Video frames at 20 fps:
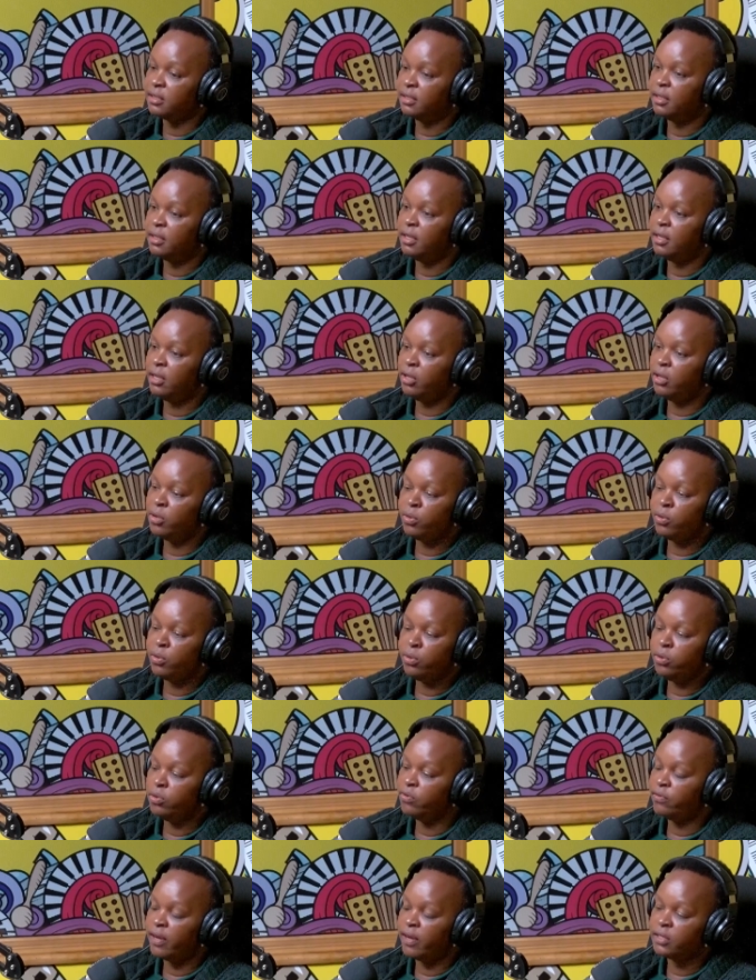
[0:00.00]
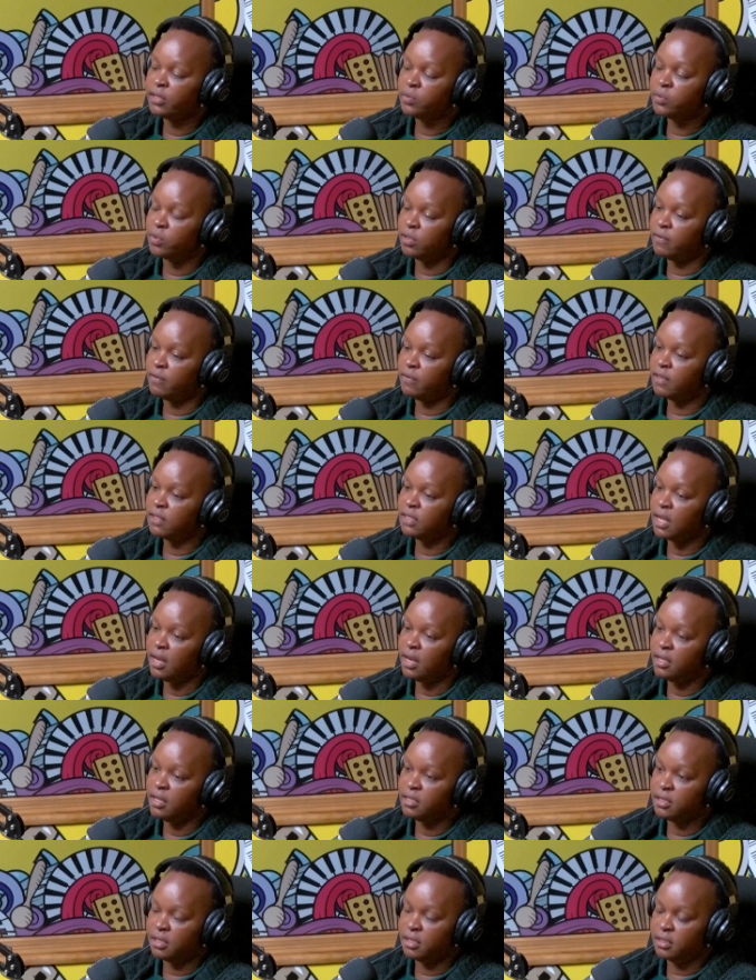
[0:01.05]
is yes you you face whatever
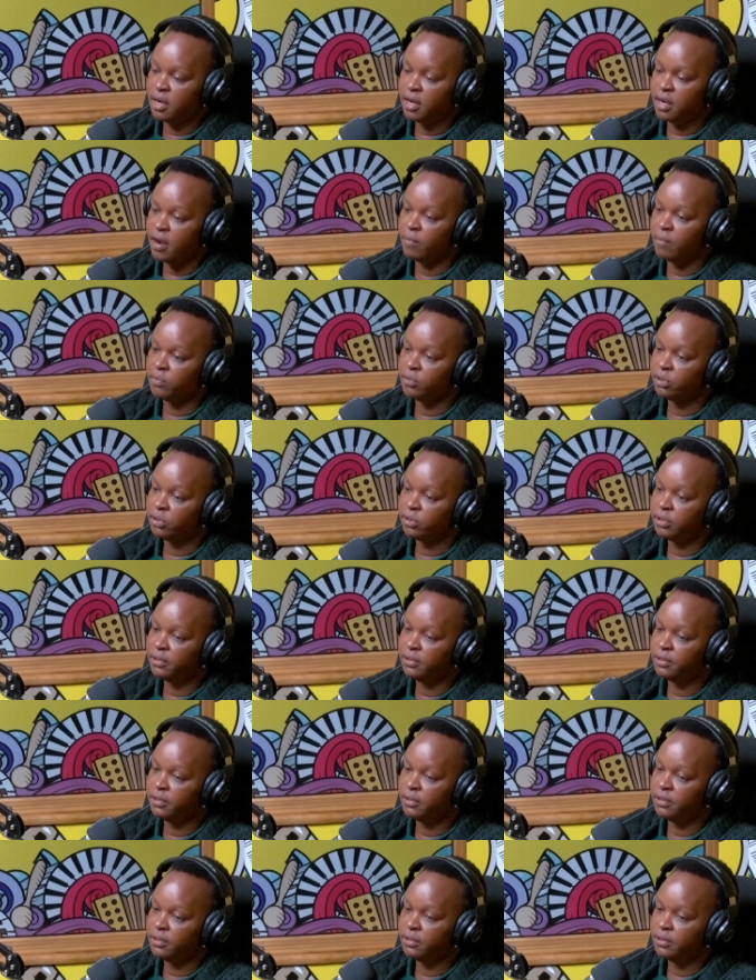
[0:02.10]
challenge that comes